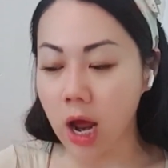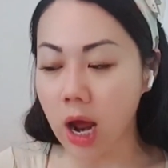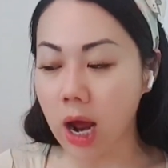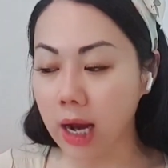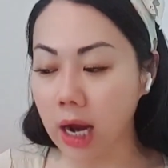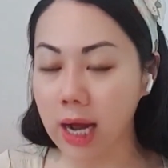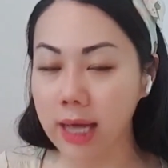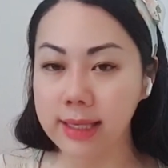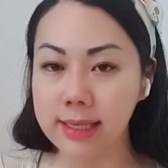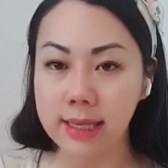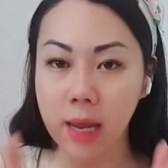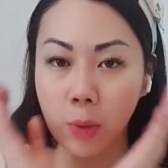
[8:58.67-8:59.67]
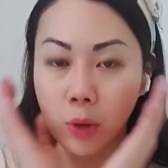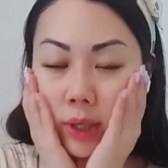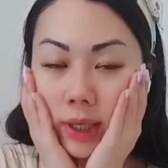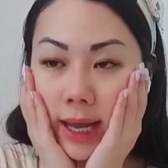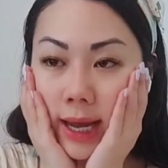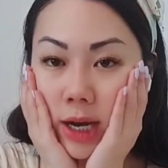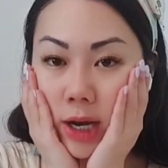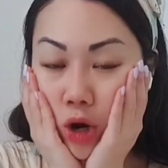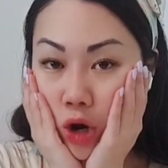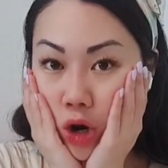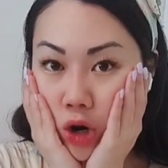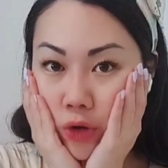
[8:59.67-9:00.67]
I either slap on a layer
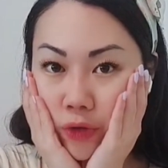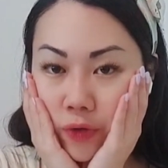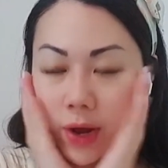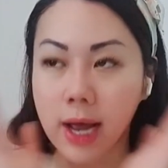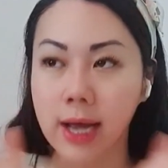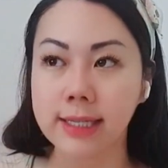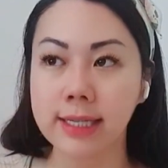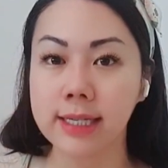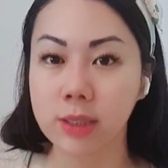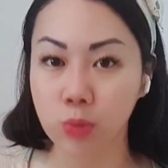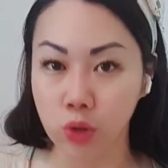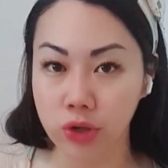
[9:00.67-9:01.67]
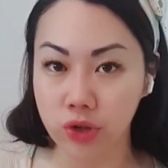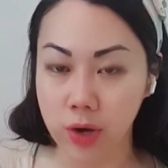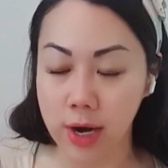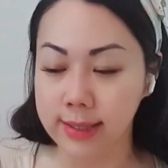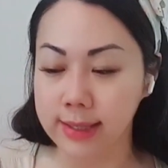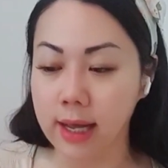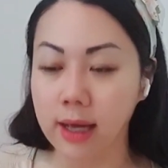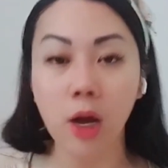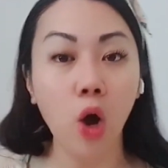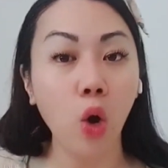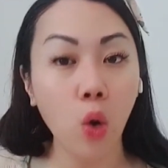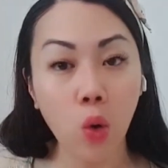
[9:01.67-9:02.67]
of tinted moisturizer,
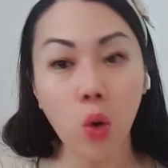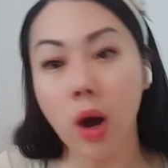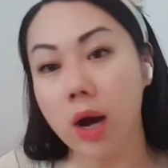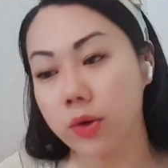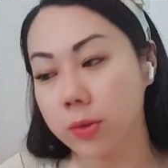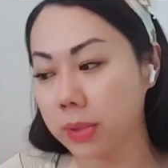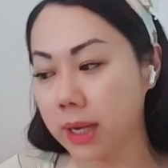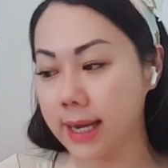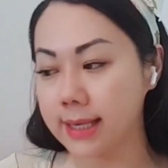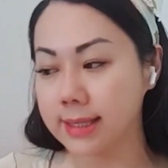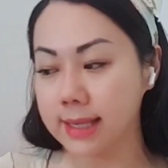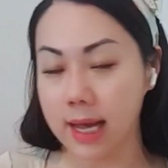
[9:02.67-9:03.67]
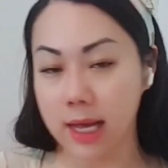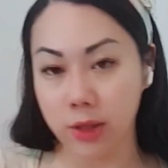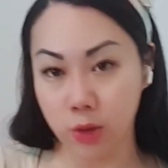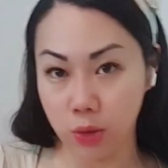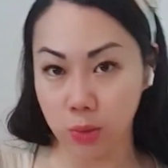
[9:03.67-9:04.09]
or I replace the